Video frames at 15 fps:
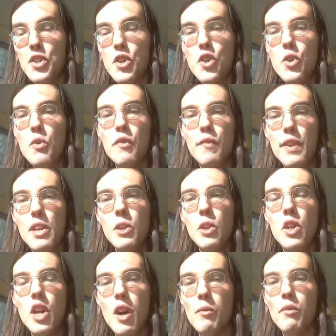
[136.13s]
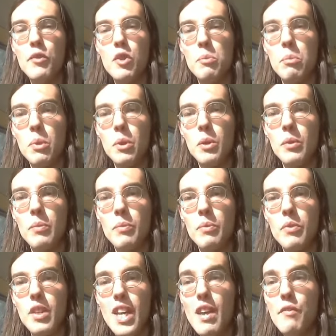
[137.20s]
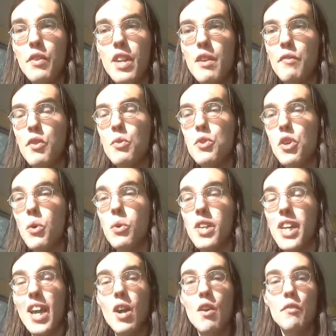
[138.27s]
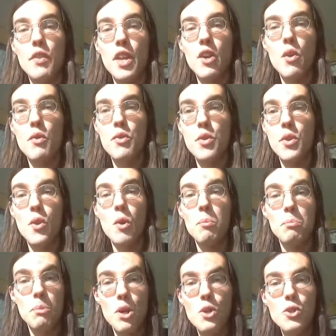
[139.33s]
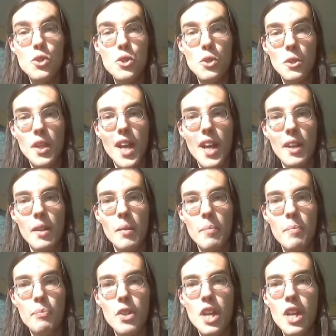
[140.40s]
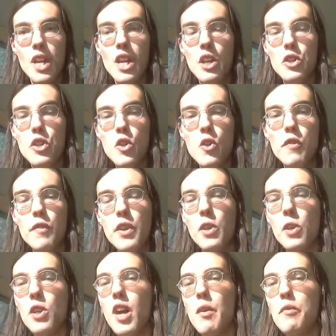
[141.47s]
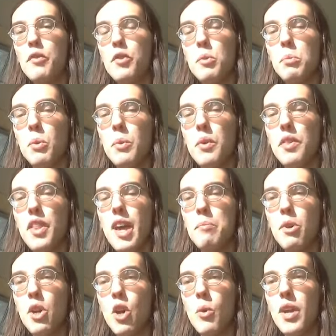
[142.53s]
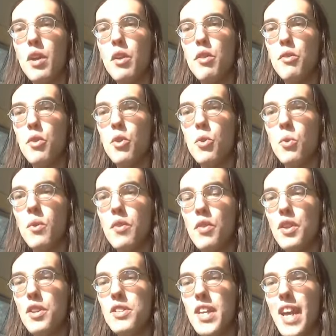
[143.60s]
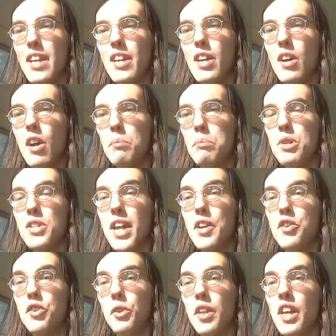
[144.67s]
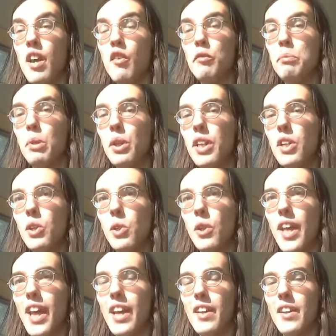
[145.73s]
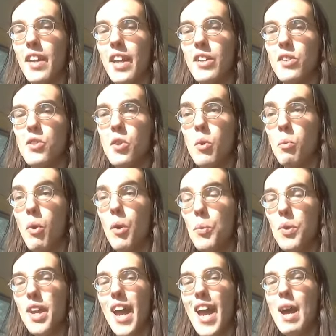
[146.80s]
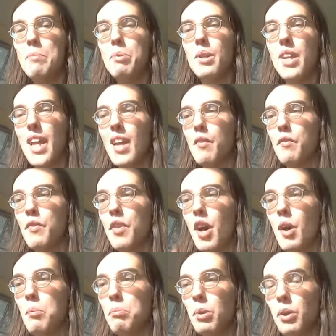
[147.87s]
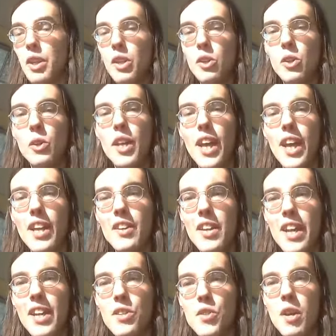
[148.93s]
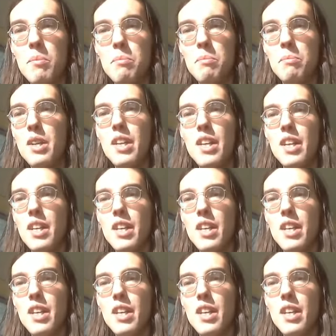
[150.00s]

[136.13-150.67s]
do you feel comfortable, even if you don't care if they go through your own personal data, do you feel comfortable with them going through the data, potentially, of political candidates? What would happen if a political candidate, some